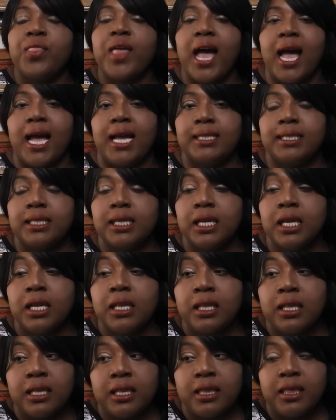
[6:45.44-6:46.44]
that
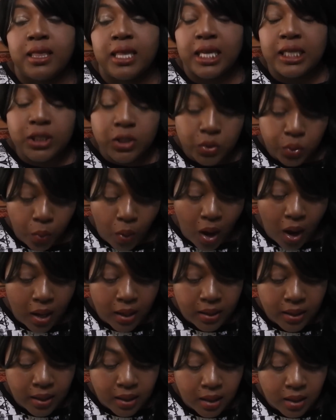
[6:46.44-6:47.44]
this
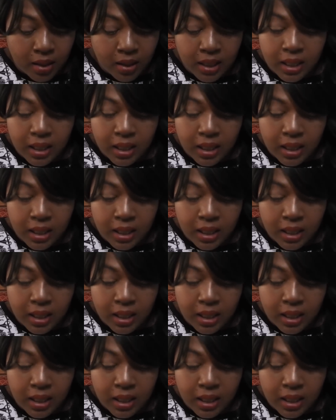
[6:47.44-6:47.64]
one